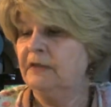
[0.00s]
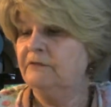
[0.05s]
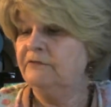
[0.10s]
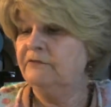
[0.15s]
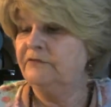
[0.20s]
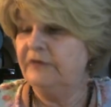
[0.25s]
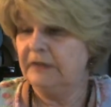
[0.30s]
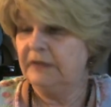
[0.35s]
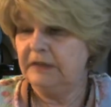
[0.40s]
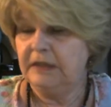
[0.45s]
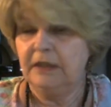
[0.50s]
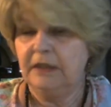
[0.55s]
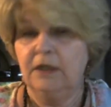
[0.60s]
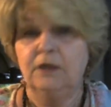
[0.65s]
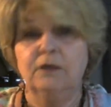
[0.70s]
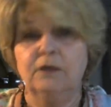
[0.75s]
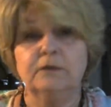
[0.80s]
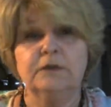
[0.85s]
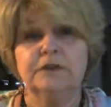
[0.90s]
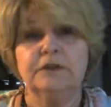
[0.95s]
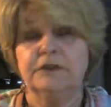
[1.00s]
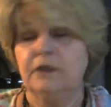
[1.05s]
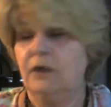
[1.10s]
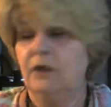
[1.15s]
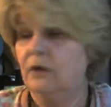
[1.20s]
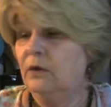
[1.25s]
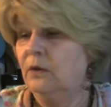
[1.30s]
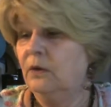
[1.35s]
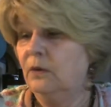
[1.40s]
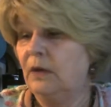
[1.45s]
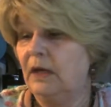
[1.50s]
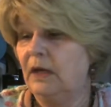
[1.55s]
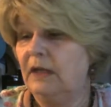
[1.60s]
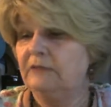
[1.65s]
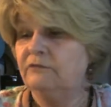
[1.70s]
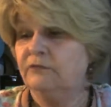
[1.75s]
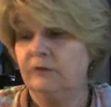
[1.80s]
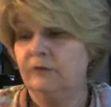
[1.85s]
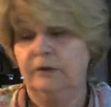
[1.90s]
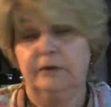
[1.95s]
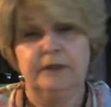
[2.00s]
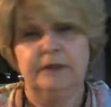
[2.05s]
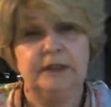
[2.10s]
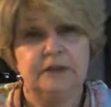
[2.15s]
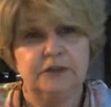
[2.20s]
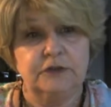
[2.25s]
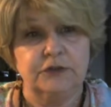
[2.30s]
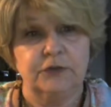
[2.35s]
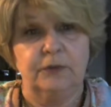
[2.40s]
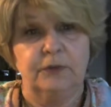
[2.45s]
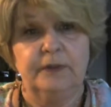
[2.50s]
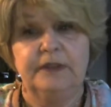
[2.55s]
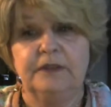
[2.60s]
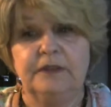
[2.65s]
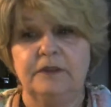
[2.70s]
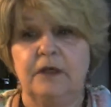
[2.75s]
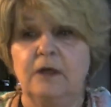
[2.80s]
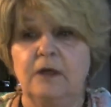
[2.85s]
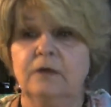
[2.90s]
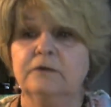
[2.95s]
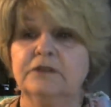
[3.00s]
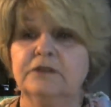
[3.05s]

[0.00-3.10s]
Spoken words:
videos. So I've really enjoyed those.